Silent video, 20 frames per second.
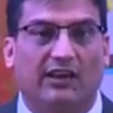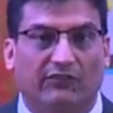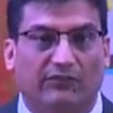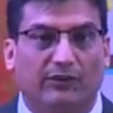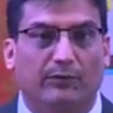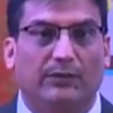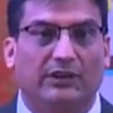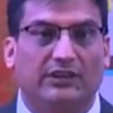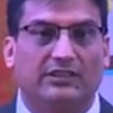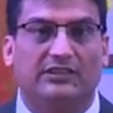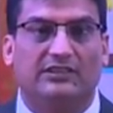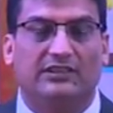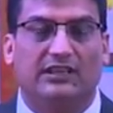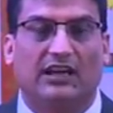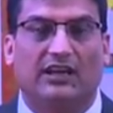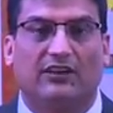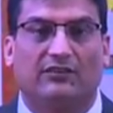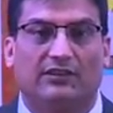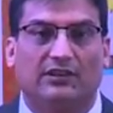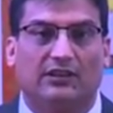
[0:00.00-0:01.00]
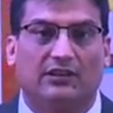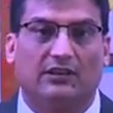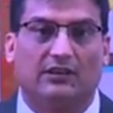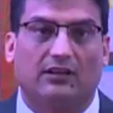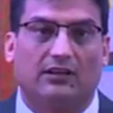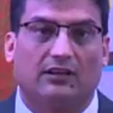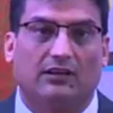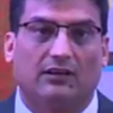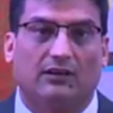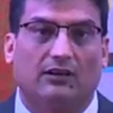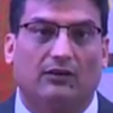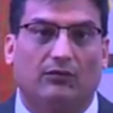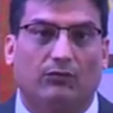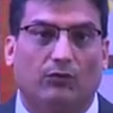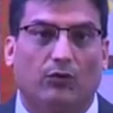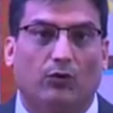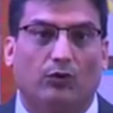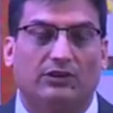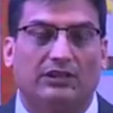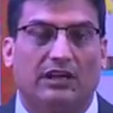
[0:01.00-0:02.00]
Women didn't have a
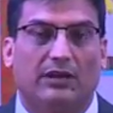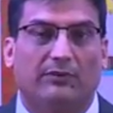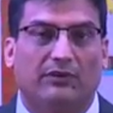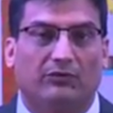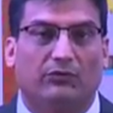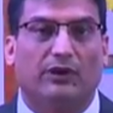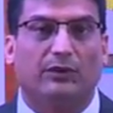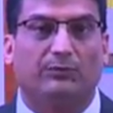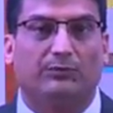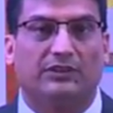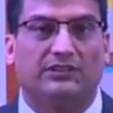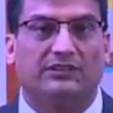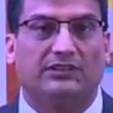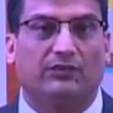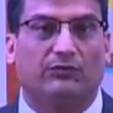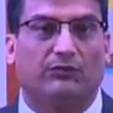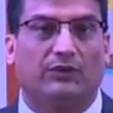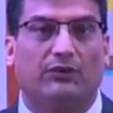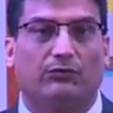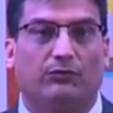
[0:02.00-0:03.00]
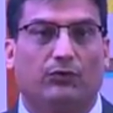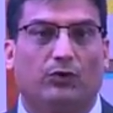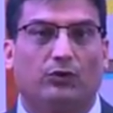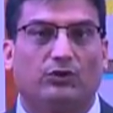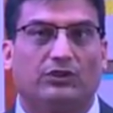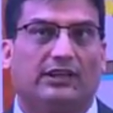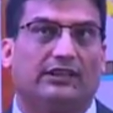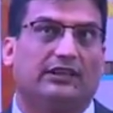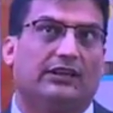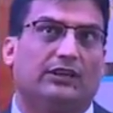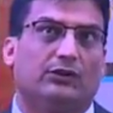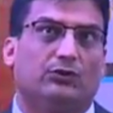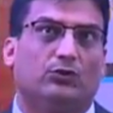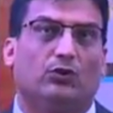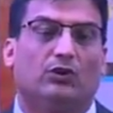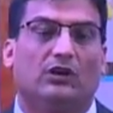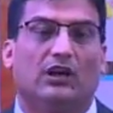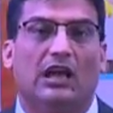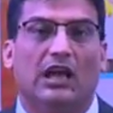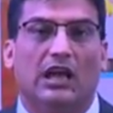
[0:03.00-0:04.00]
vote. I mean, one person, one vote. I think it
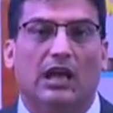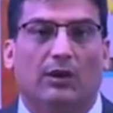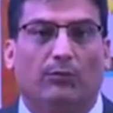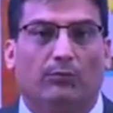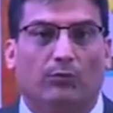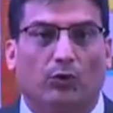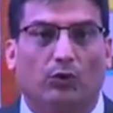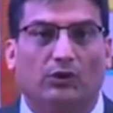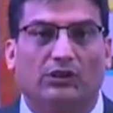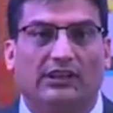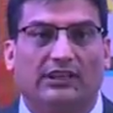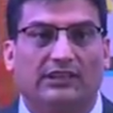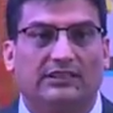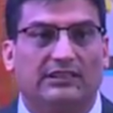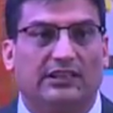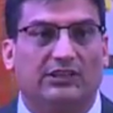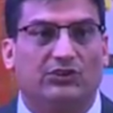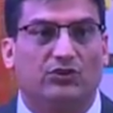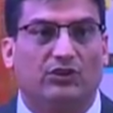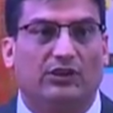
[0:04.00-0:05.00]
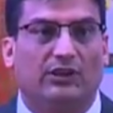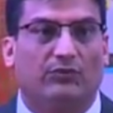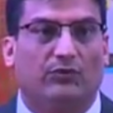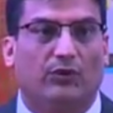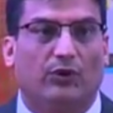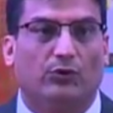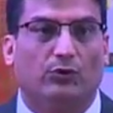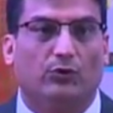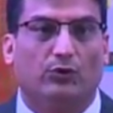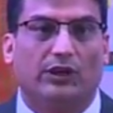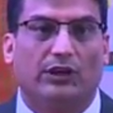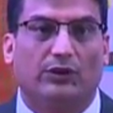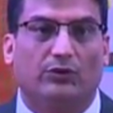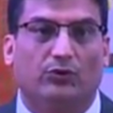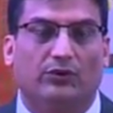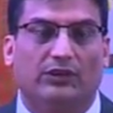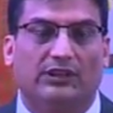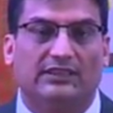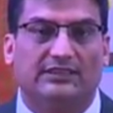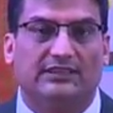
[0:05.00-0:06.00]
took more than a century for UK
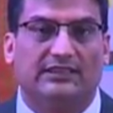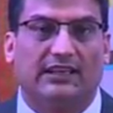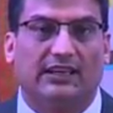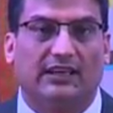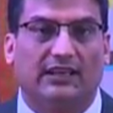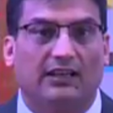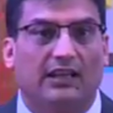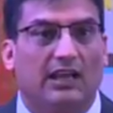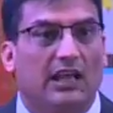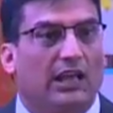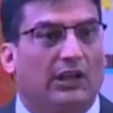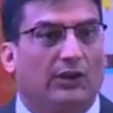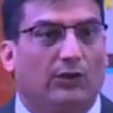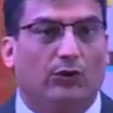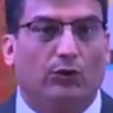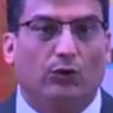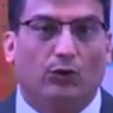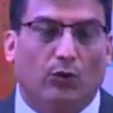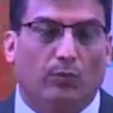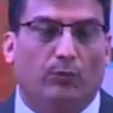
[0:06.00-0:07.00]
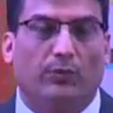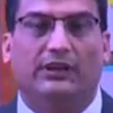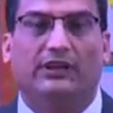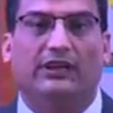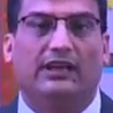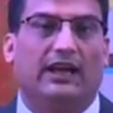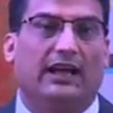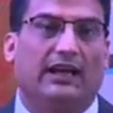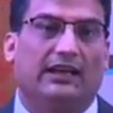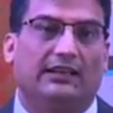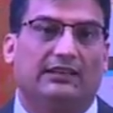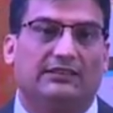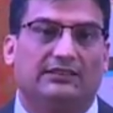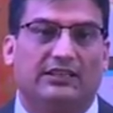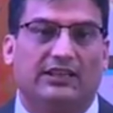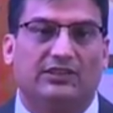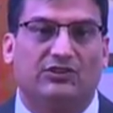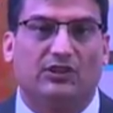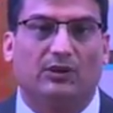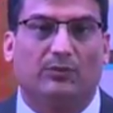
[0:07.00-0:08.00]
to reach there. Nobody had a
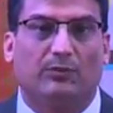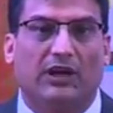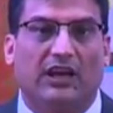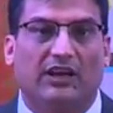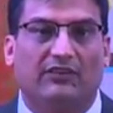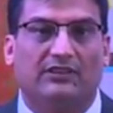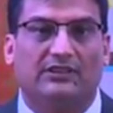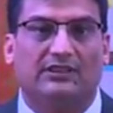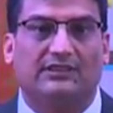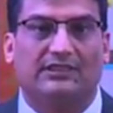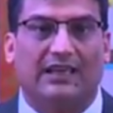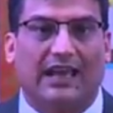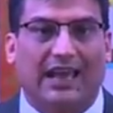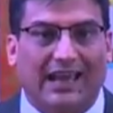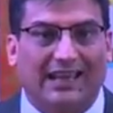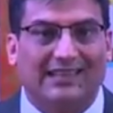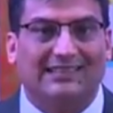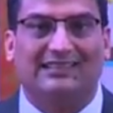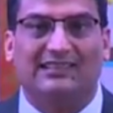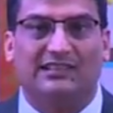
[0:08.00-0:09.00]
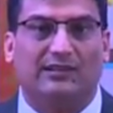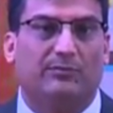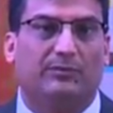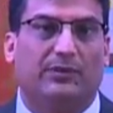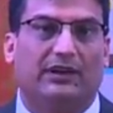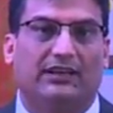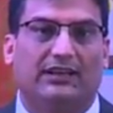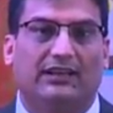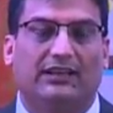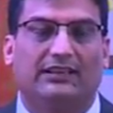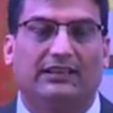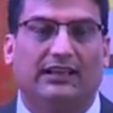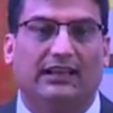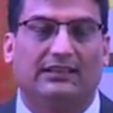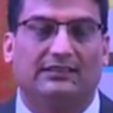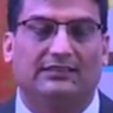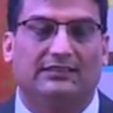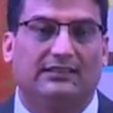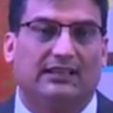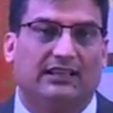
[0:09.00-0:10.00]
central bank which is as independent
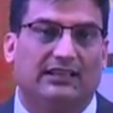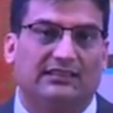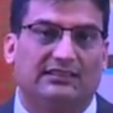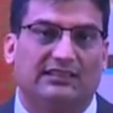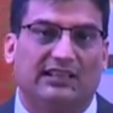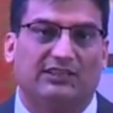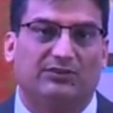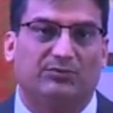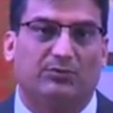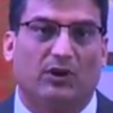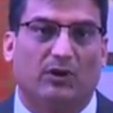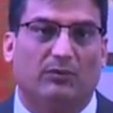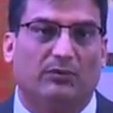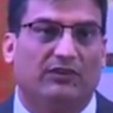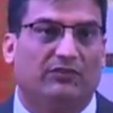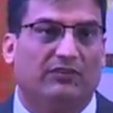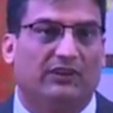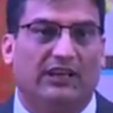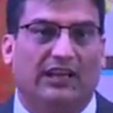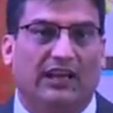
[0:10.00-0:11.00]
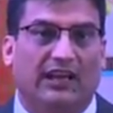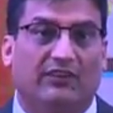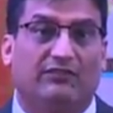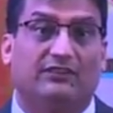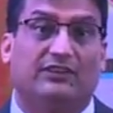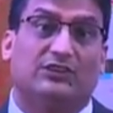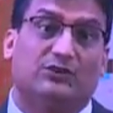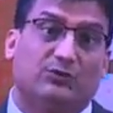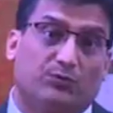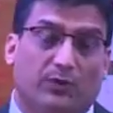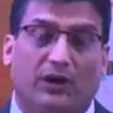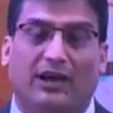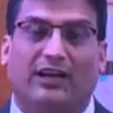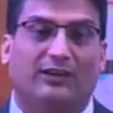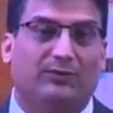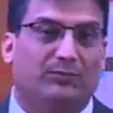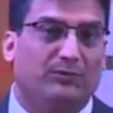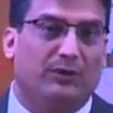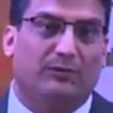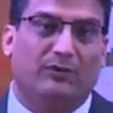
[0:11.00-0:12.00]
as probably we have,
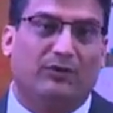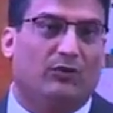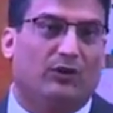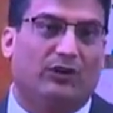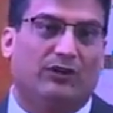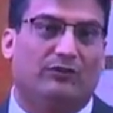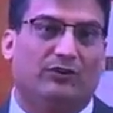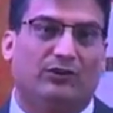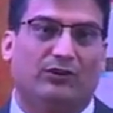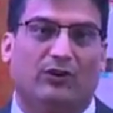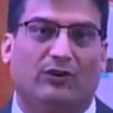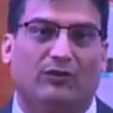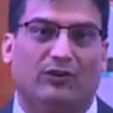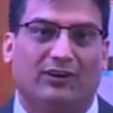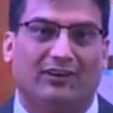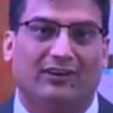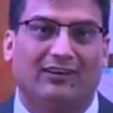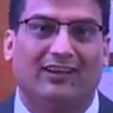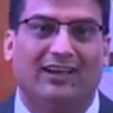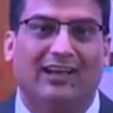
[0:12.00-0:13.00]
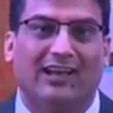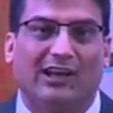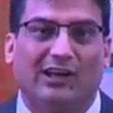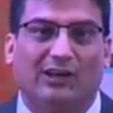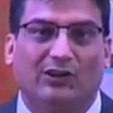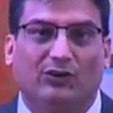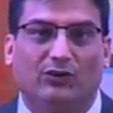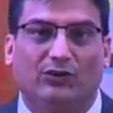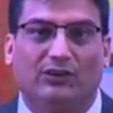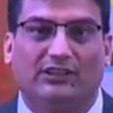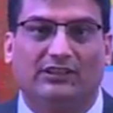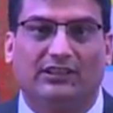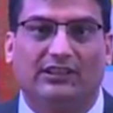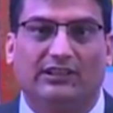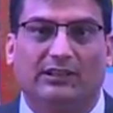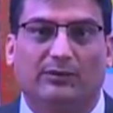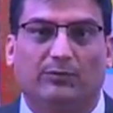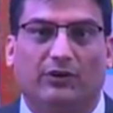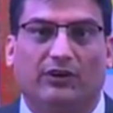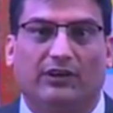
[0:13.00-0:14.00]
despite maybe whatever you have heard during the
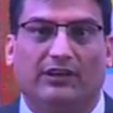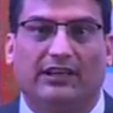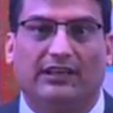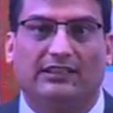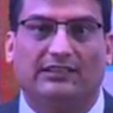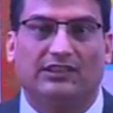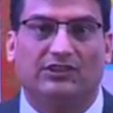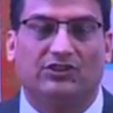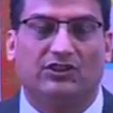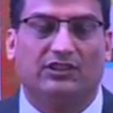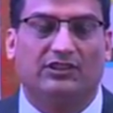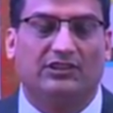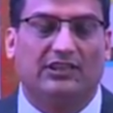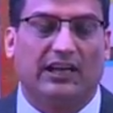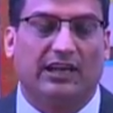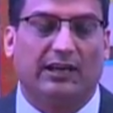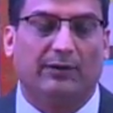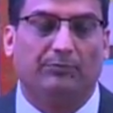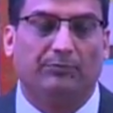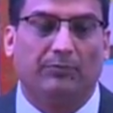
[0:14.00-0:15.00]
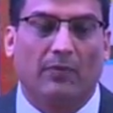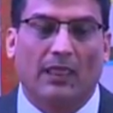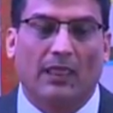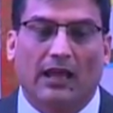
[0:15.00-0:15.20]
demonetization time.